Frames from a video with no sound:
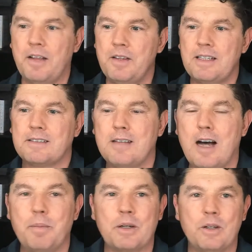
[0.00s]
I think that's a
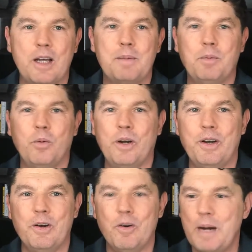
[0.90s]
topic a lot of people want
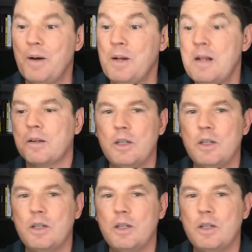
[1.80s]
to know about.